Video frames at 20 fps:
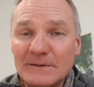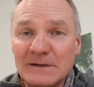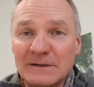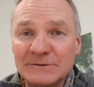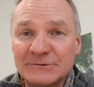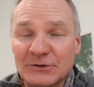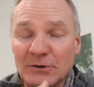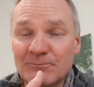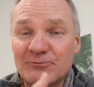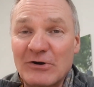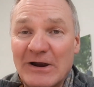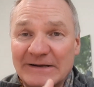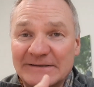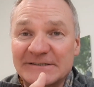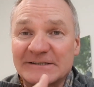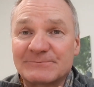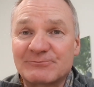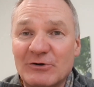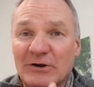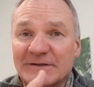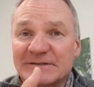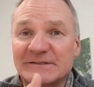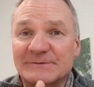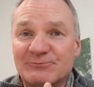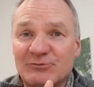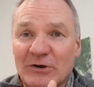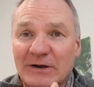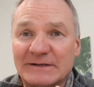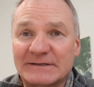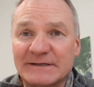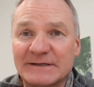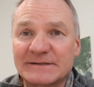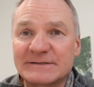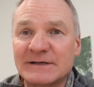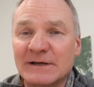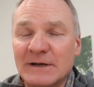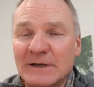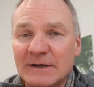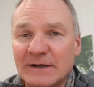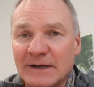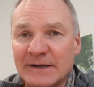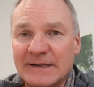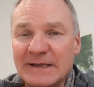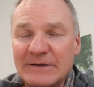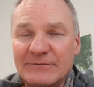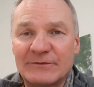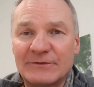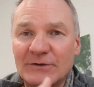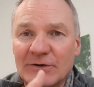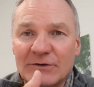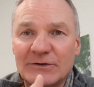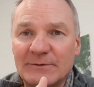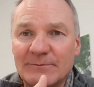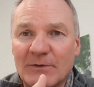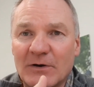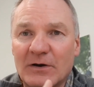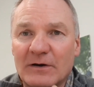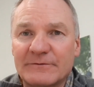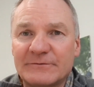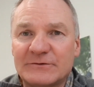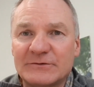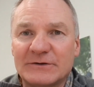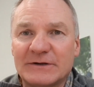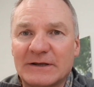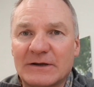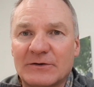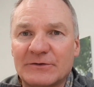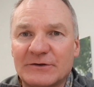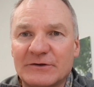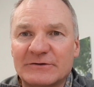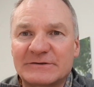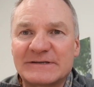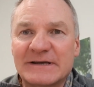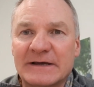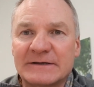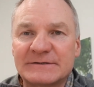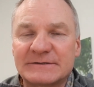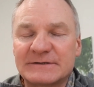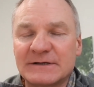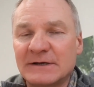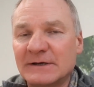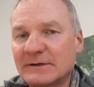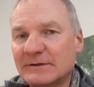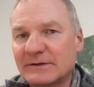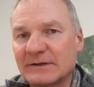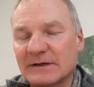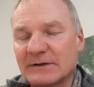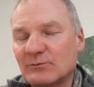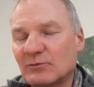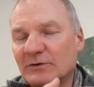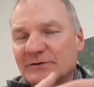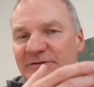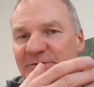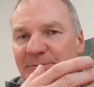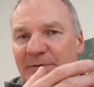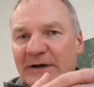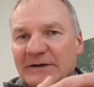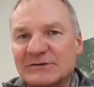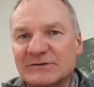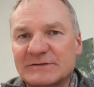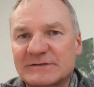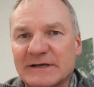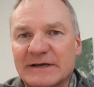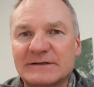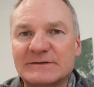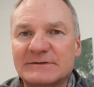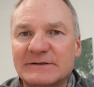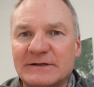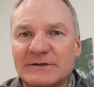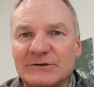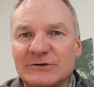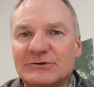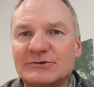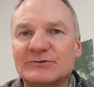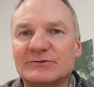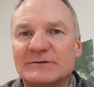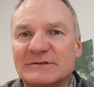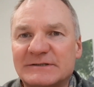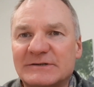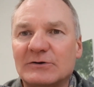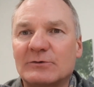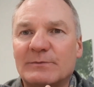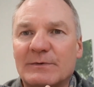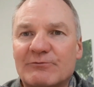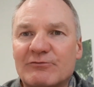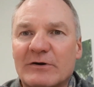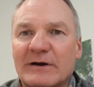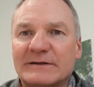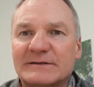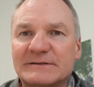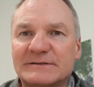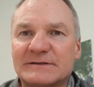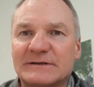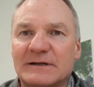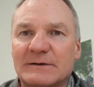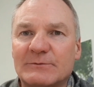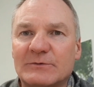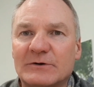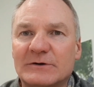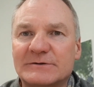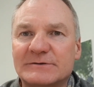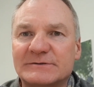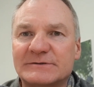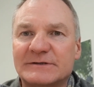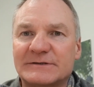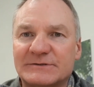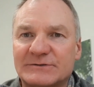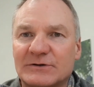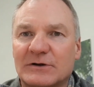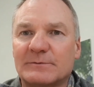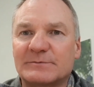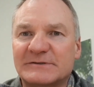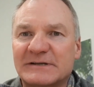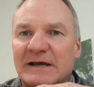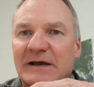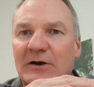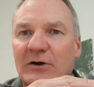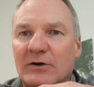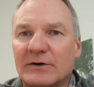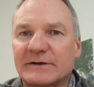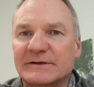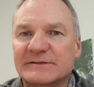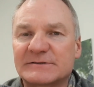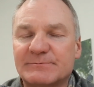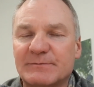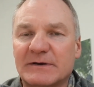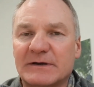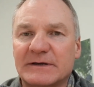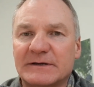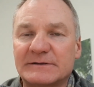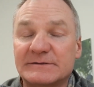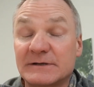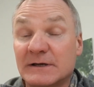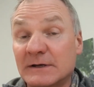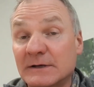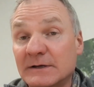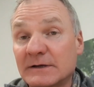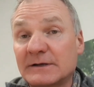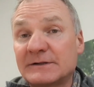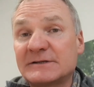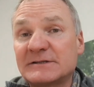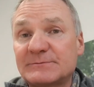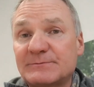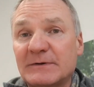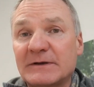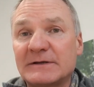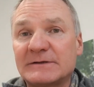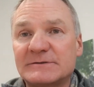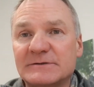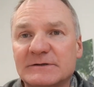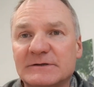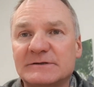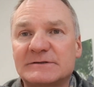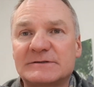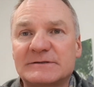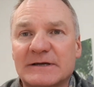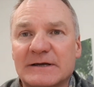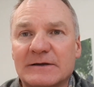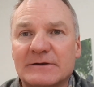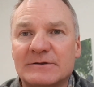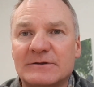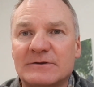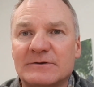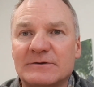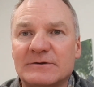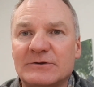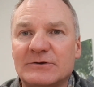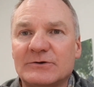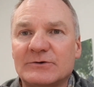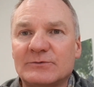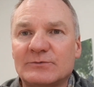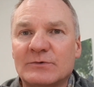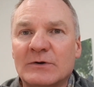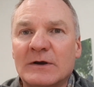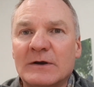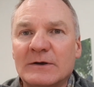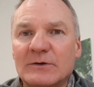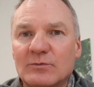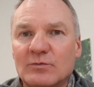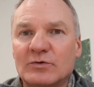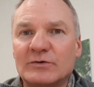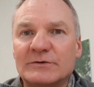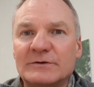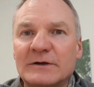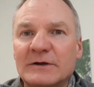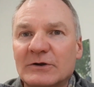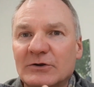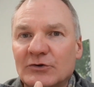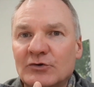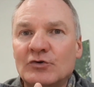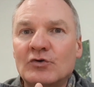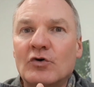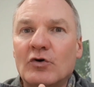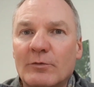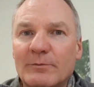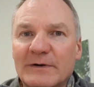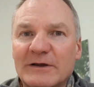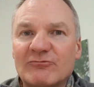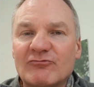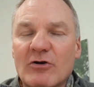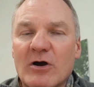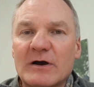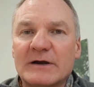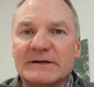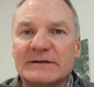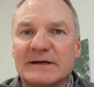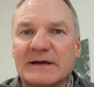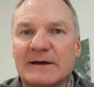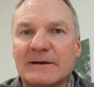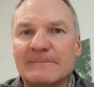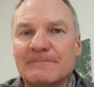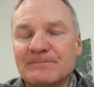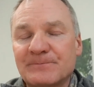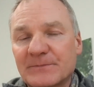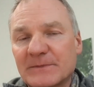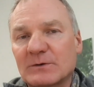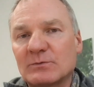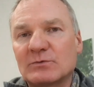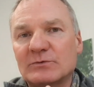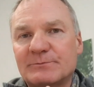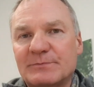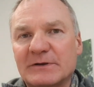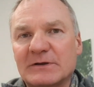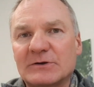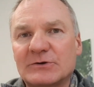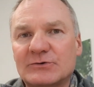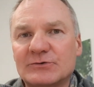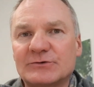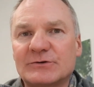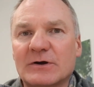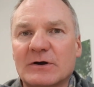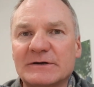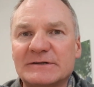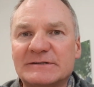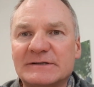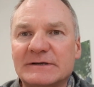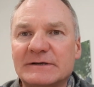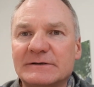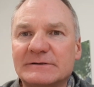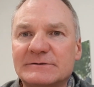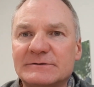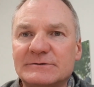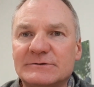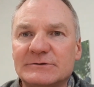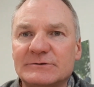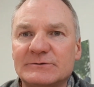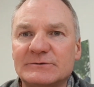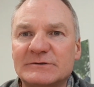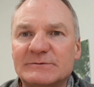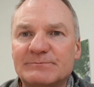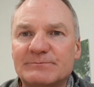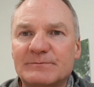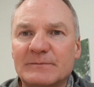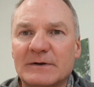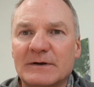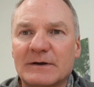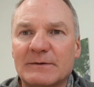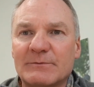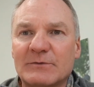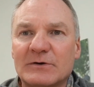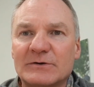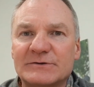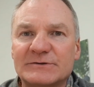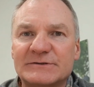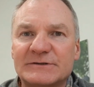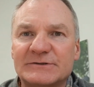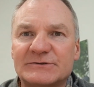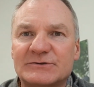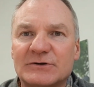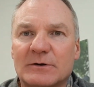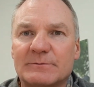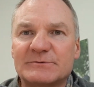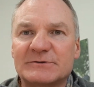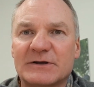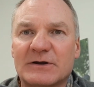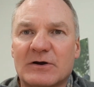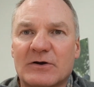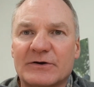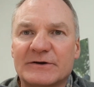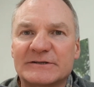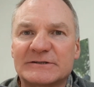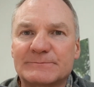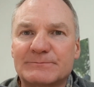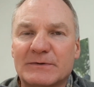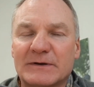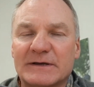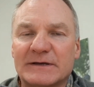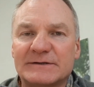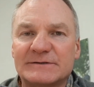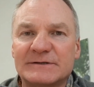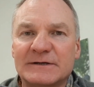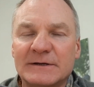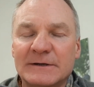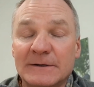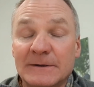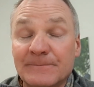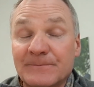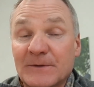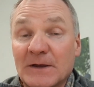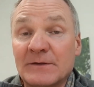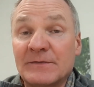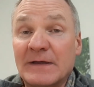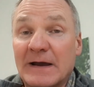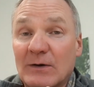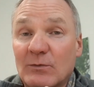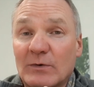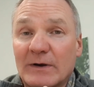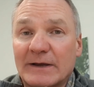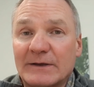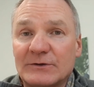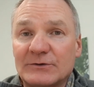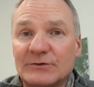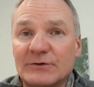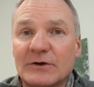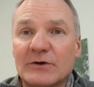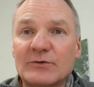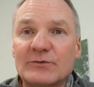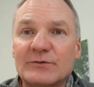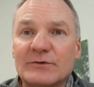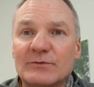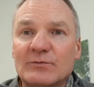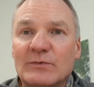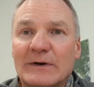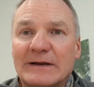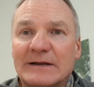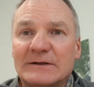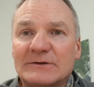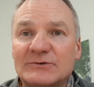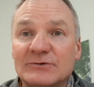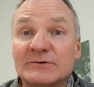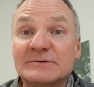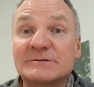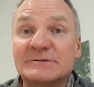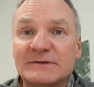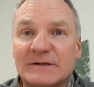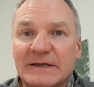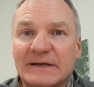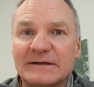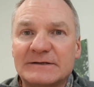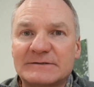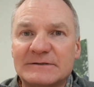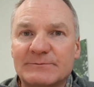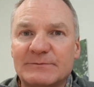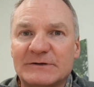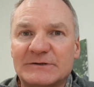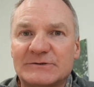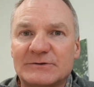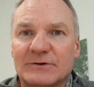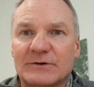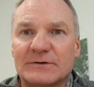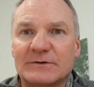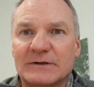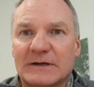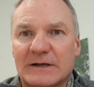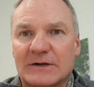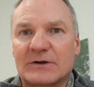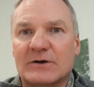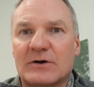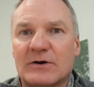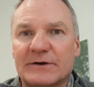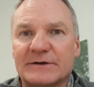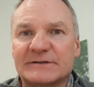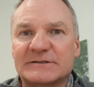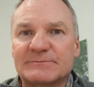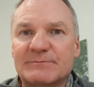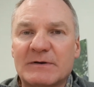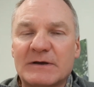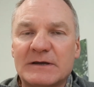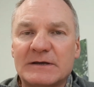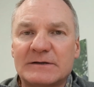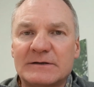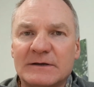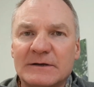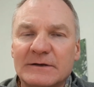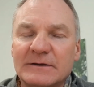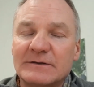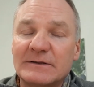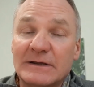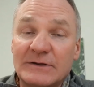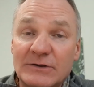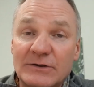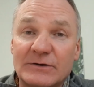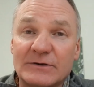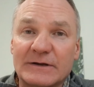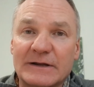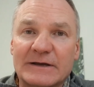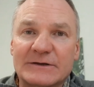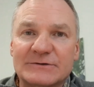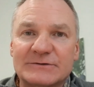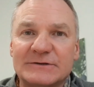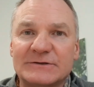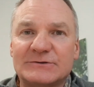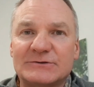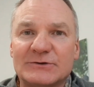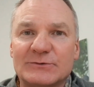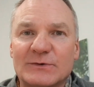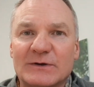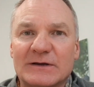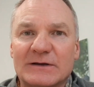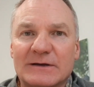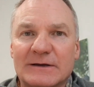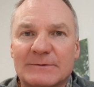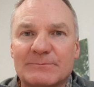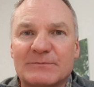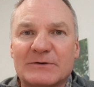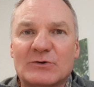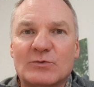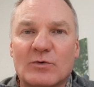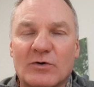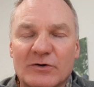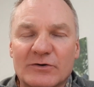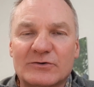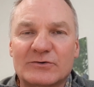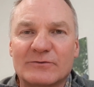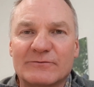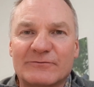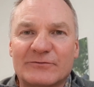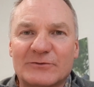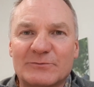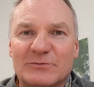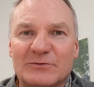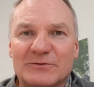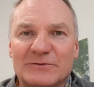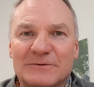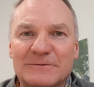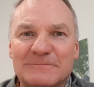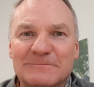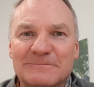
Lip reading: So practice, practice, practice, and even though you might have done it on your test, then once you pass your test, then you should still be practicing emergency stops at higher speeds, and the speeds that you would normally ride at, it would be a good idea to do emergency stops at higher speeds, and that way you know that when it does need to be done at a higher speed, then you can actually do it and be quite comfortable.